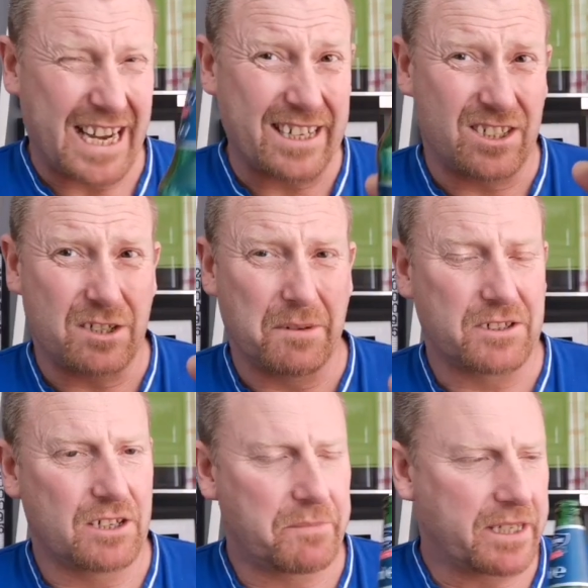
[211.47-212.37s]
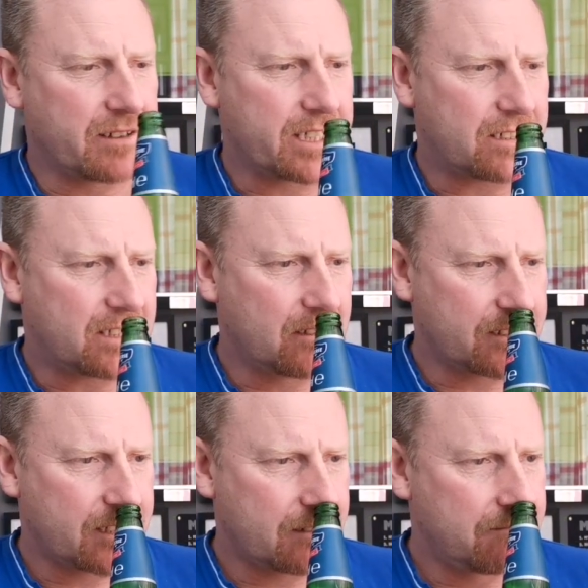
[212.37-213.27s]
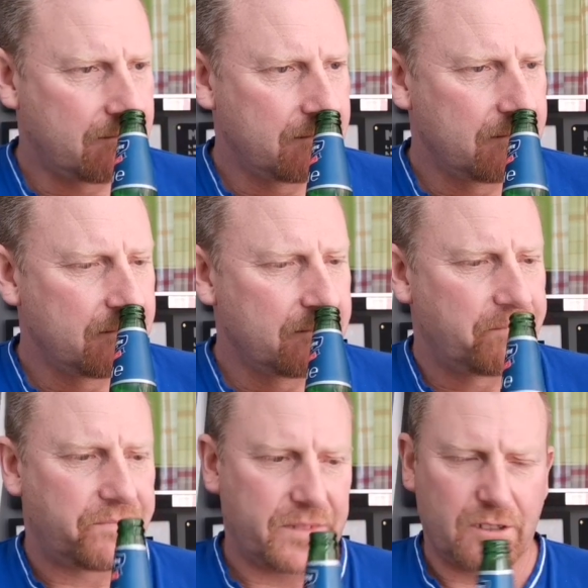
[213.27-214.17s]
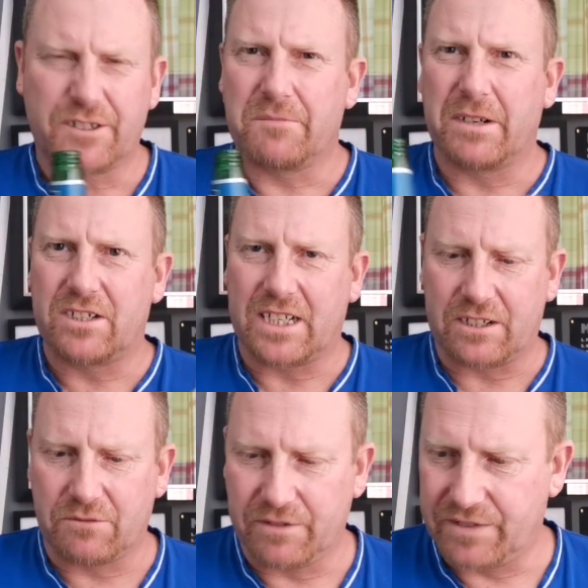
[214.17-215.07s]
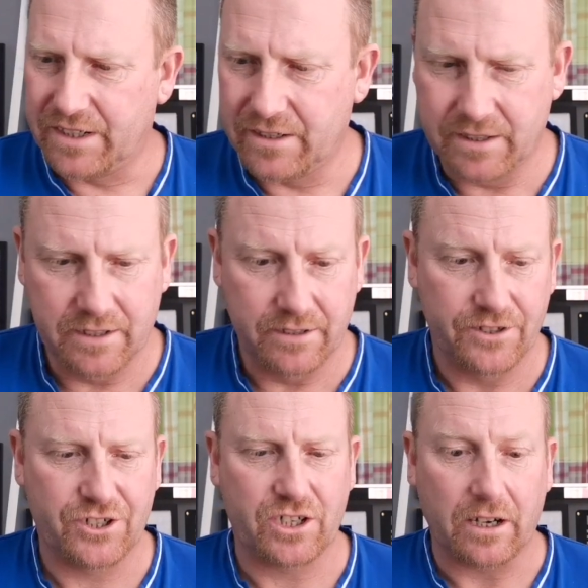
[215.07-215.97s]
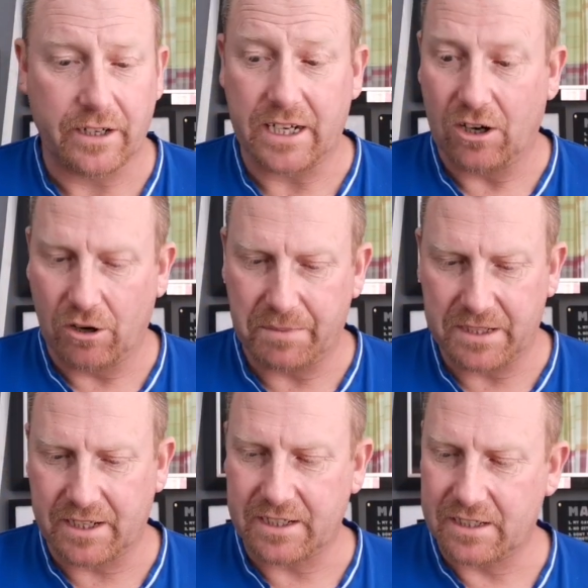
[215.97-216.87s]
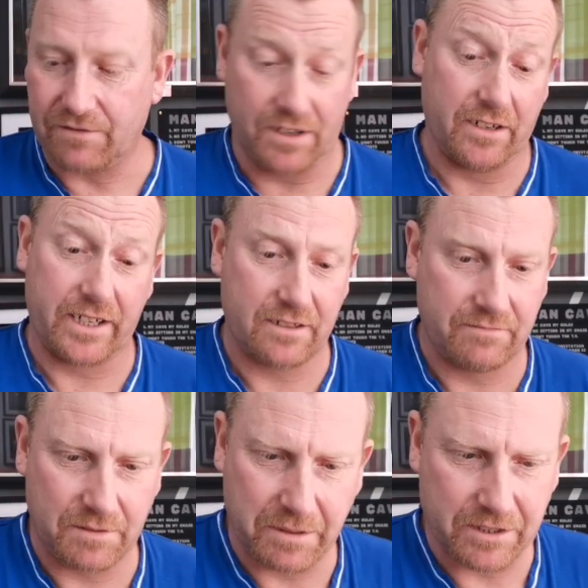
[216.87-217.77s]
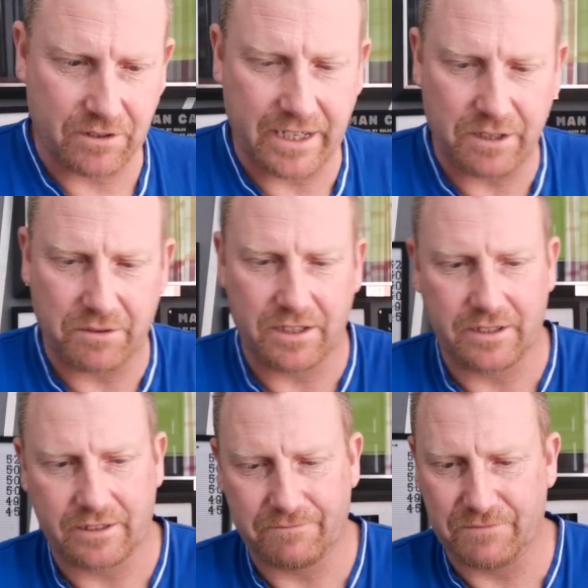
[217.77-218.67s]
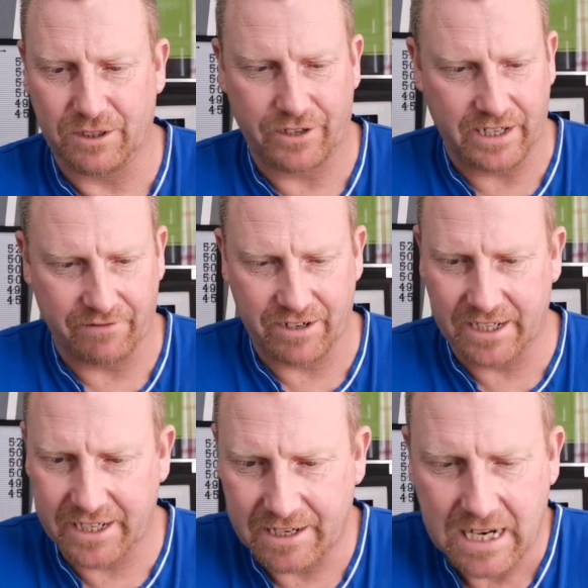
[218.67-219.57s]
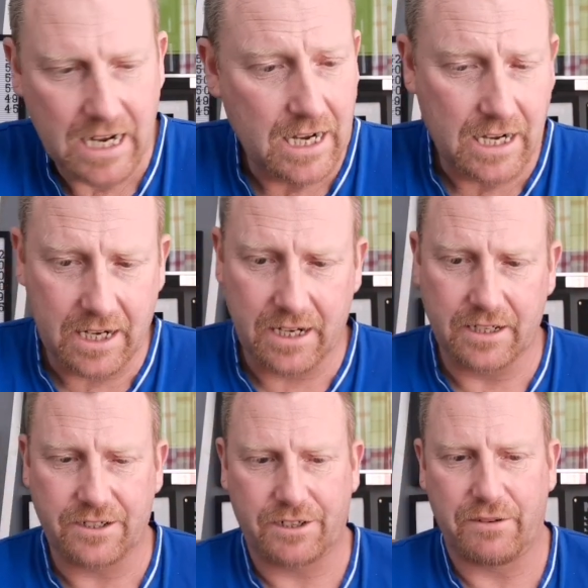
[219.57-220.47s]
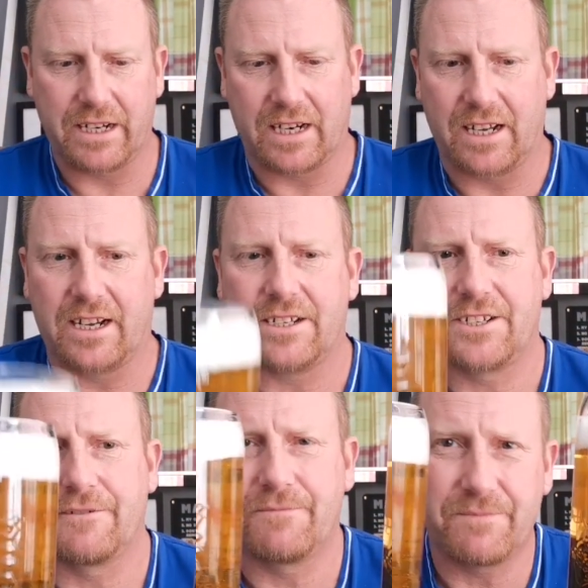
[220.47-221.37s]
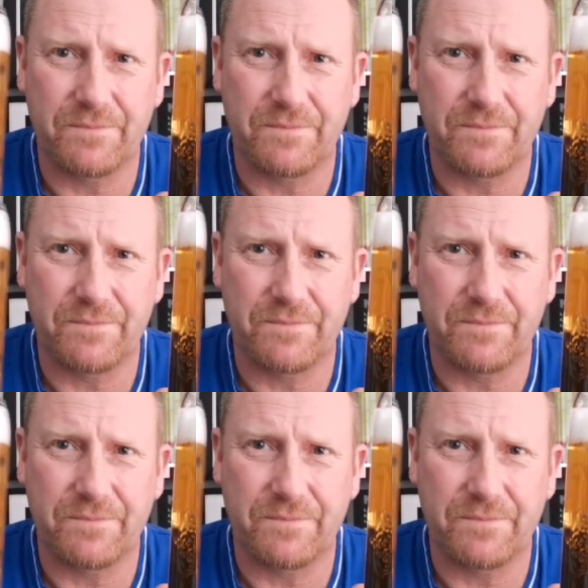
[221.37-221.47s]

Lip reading: actually smells a little bit nicer. It's not so, got so much of that sort of skunky hoppy taste, if you like, depends on how you want to look at it really. So in a glass,